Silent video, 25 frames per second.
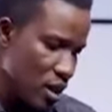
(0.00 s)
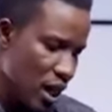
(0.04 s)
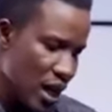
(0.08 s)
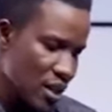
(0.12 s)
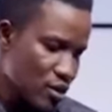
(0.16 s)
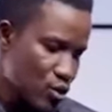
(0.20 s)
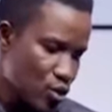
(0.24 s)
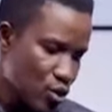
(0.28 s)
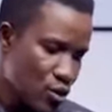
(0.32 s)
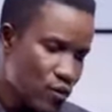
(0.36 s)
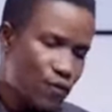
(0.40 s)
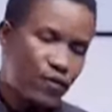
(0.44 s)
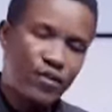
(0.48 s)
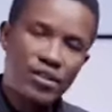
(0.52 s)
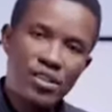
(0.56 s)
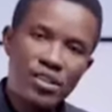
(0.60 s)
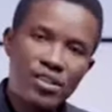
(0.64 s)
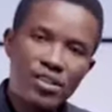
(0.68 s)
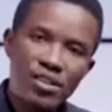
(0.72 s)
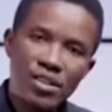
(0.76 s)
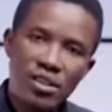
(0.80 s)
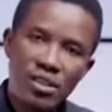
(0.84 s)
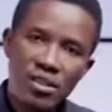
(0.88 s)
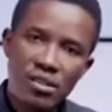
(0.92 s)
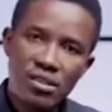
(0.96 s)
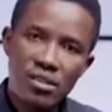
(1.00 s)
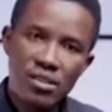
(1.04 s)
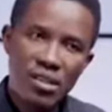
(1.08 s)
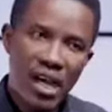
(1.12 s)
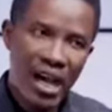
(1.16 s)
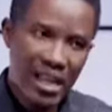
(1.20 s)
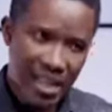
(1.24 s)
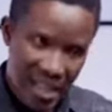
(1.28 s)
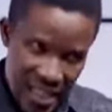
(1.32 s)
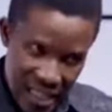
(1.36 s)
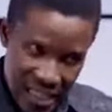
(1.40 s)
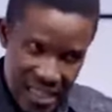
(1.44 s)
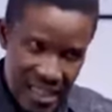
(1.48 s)
and 2 fish
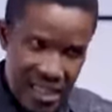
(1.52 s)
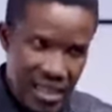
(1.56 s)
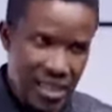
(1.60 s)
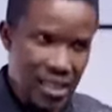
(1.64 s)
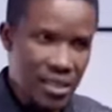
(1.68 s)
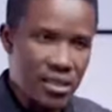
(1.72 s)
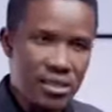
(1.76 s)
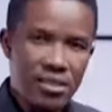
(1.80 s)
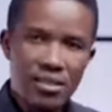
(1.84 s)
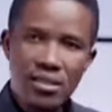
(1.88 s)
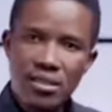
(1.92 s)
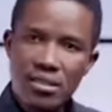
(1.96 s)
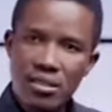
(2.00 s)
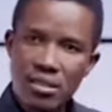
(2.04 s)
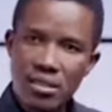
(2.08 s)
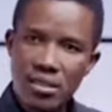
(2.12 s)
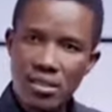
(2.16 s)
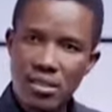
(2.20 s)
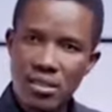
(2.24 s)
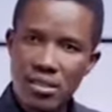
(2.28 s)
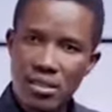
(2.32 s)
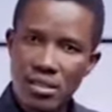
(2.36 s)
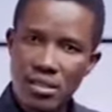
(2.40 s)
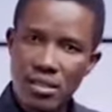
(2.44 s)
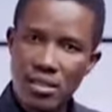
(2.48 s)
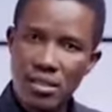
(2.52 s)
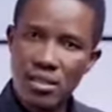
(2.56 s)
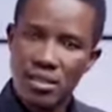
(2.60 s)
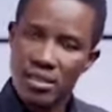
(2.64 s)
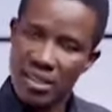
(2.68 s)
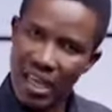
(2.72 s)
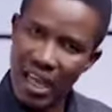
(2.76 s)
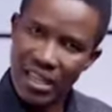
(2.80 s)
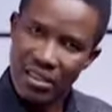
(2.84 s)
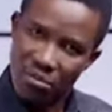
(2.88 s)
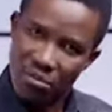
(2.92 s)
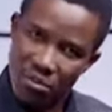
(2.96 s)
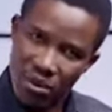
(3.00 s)
had eaten it,
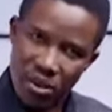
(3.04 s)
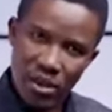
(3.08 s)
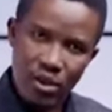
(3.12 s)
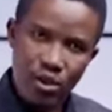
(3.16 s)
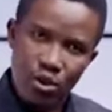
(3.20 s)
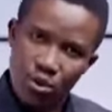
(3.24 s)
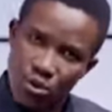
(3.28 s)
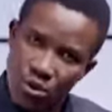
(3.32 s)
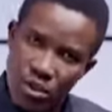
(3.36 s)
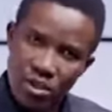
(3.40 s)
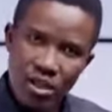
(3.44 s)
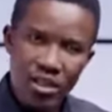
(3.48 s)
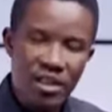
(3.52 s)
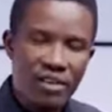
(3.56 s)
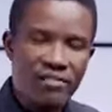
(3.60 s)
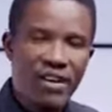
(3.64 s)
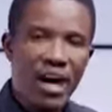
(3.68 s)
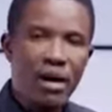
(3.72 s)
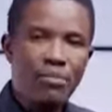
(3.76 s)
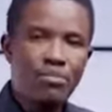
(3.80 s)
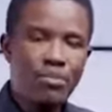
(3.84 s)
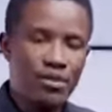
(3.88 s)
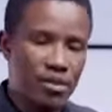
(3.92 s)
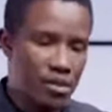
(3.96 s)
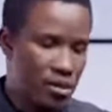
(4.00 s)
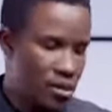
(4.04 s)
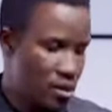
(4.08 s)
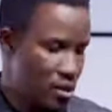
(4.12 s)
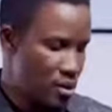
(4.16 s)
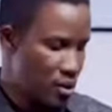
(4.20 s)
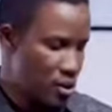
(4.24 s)
that miracle would not have happened.